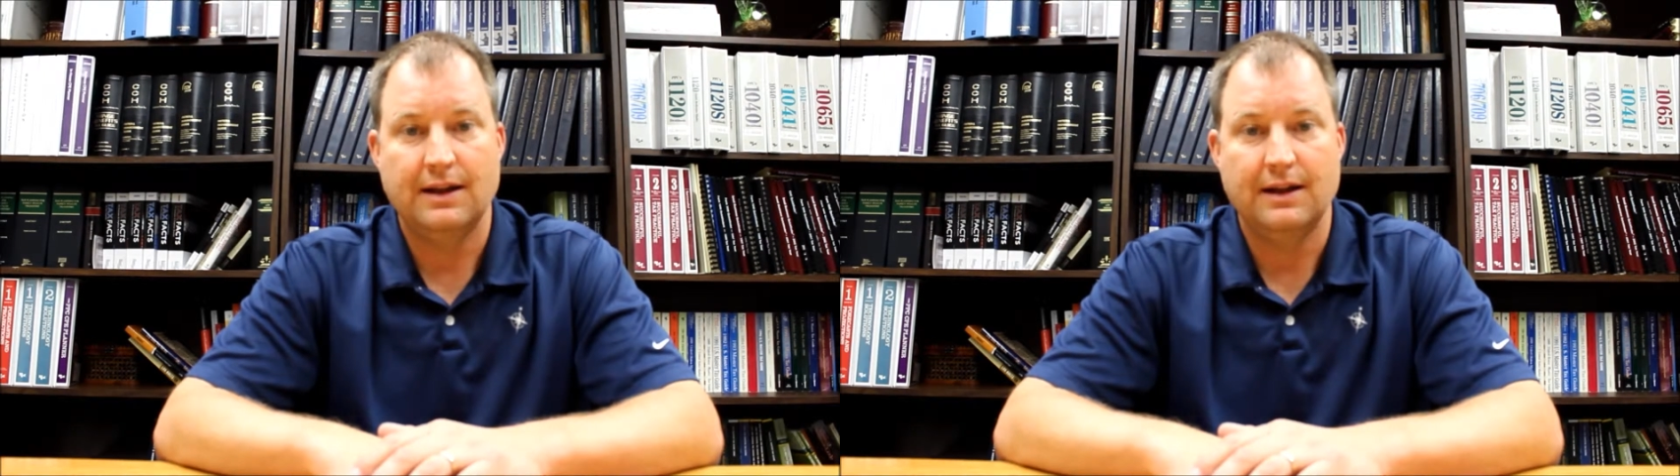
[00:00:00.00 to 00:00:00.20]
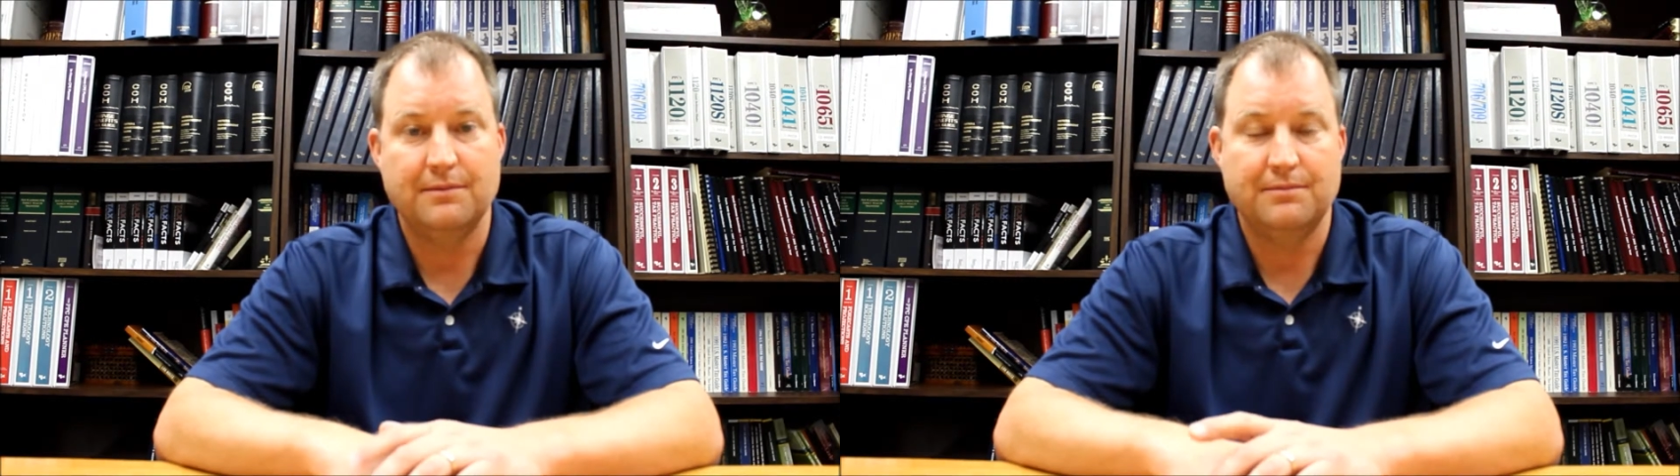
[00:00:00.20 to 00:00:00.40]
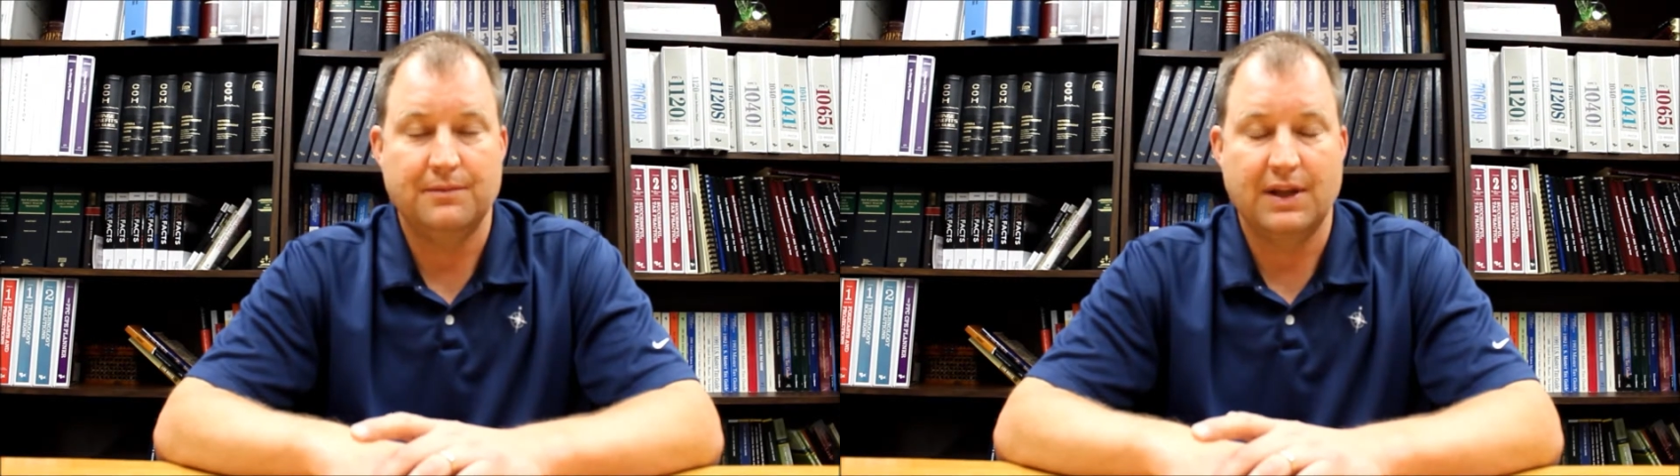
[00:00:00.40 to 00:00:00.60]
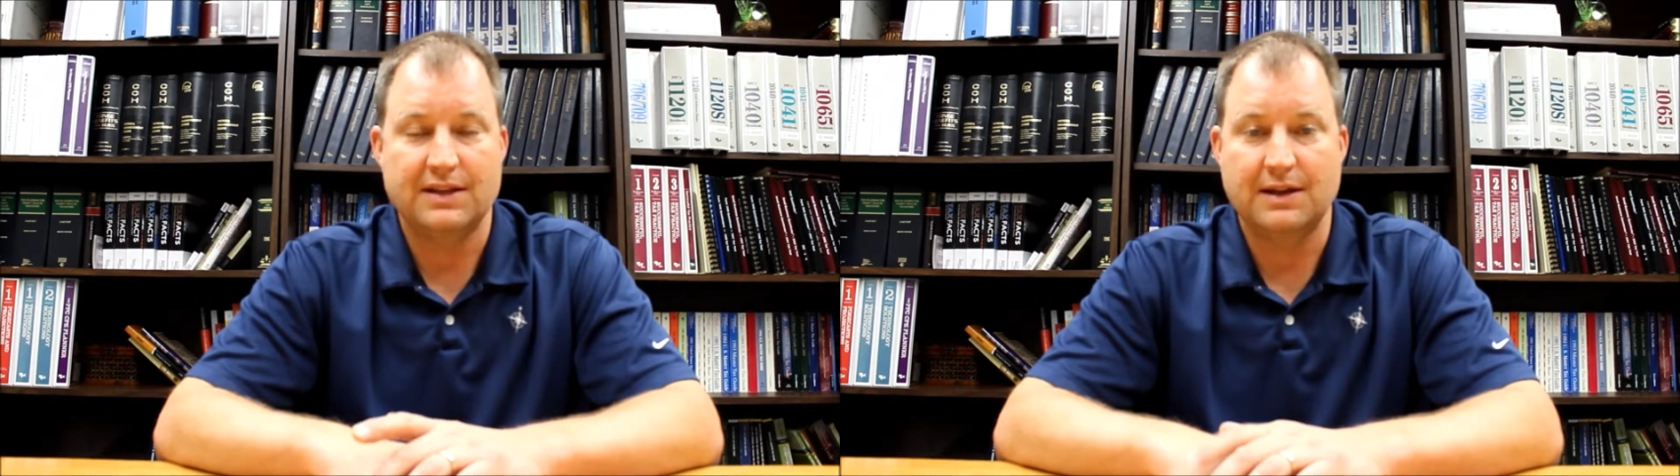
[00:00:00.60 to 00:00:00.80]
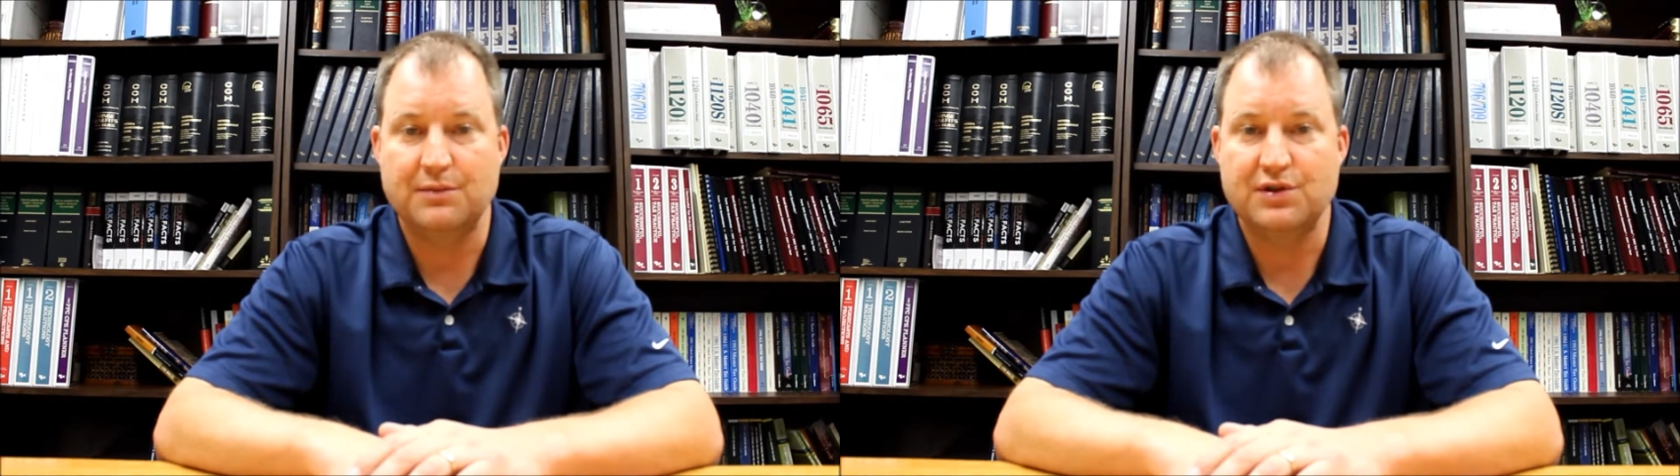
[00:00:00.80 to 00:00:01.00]
um,
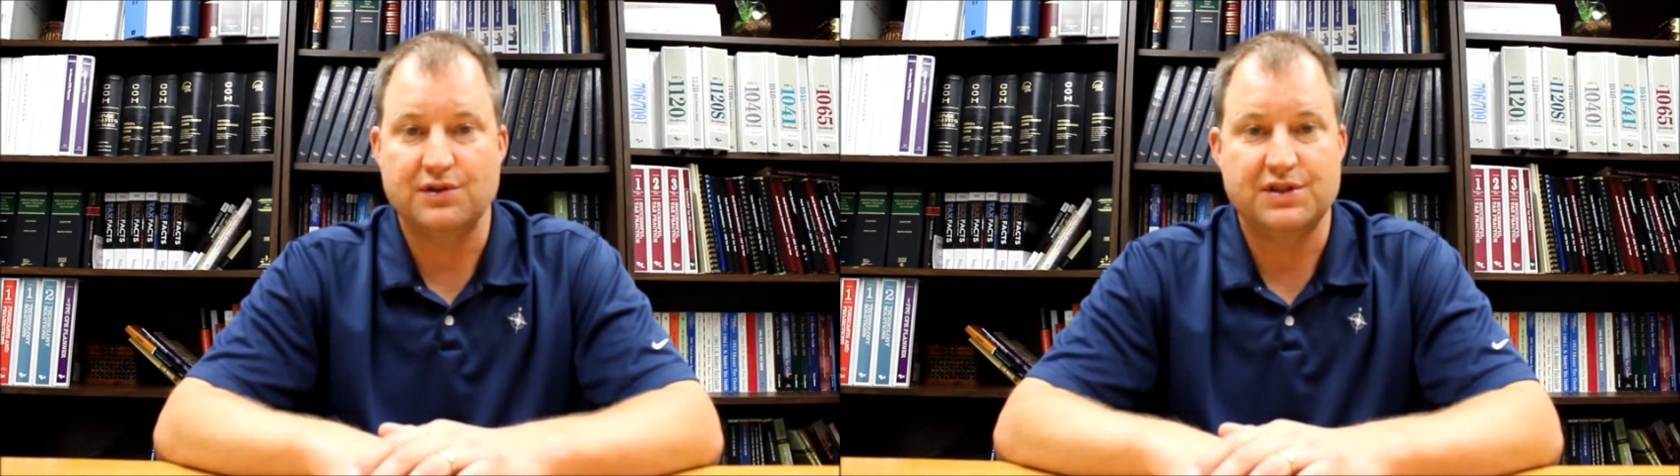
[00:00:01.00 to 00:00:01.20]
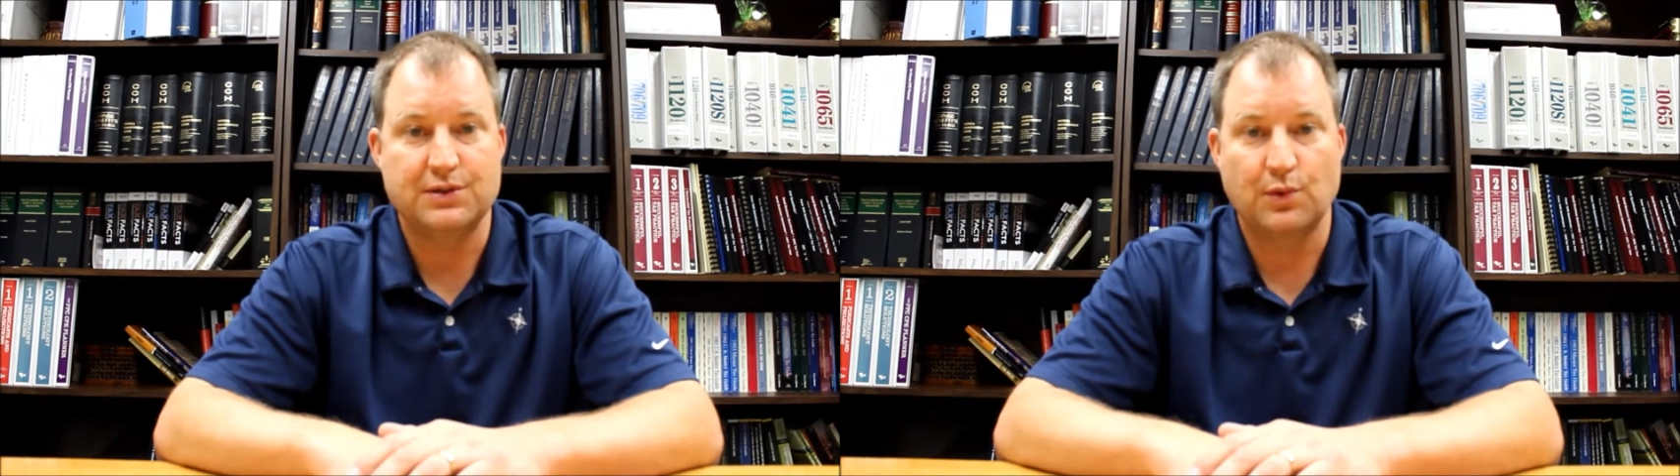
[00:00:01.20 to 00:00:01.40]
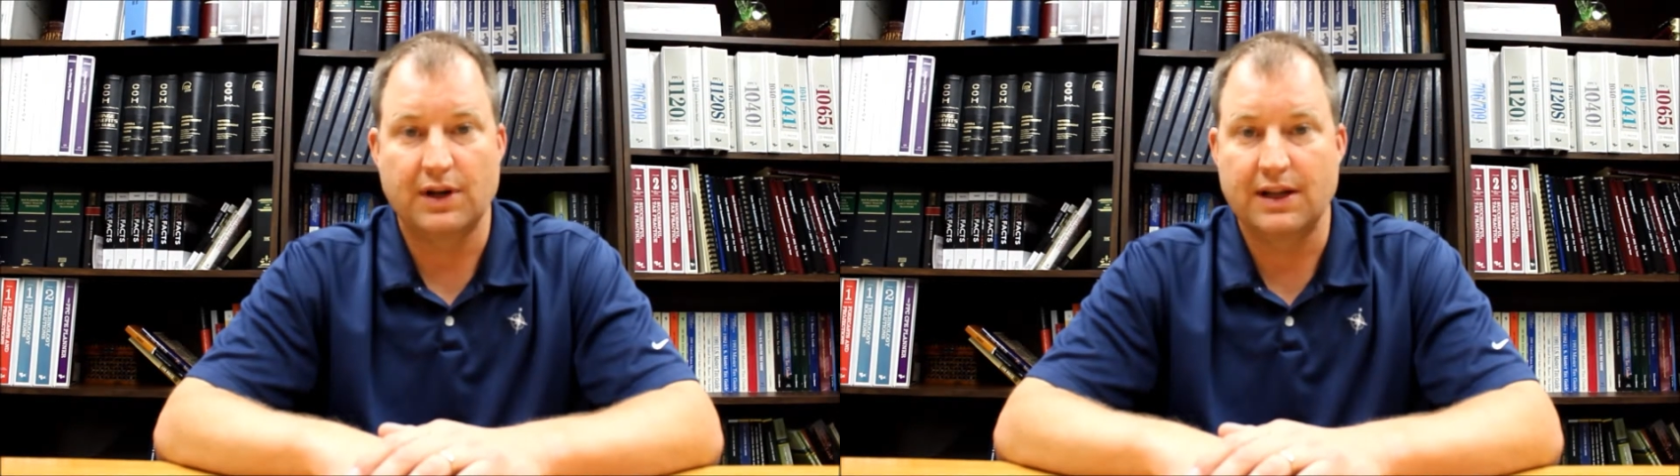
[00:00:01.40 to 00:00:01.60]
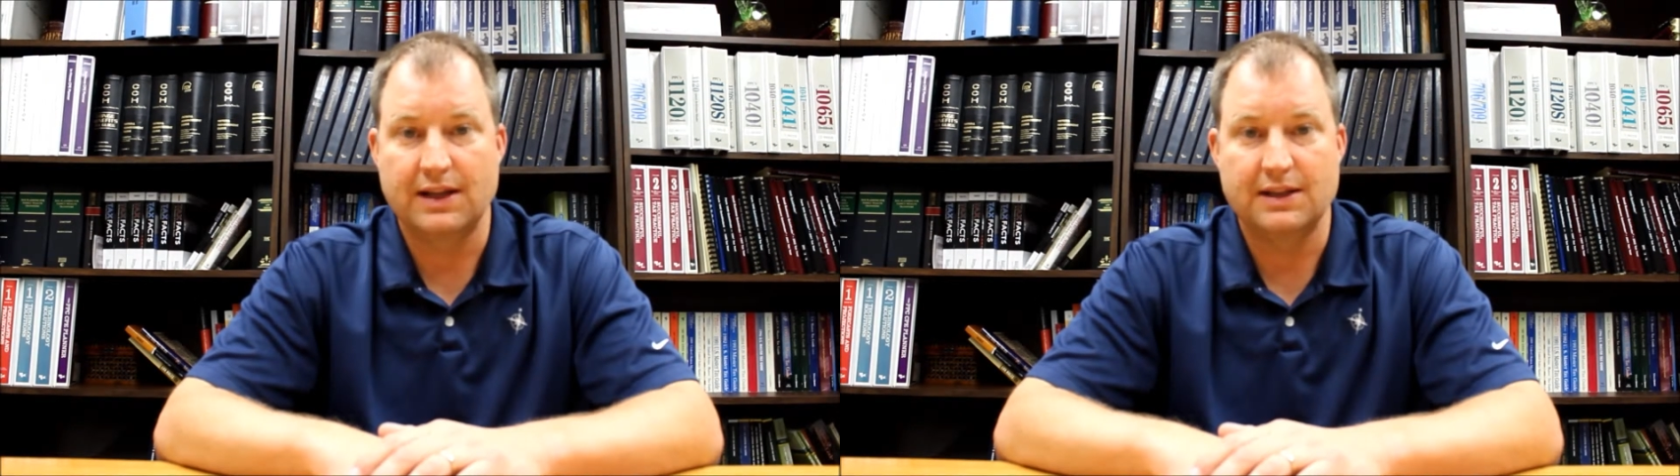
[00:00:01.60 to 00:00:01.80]
because I'm sure she's working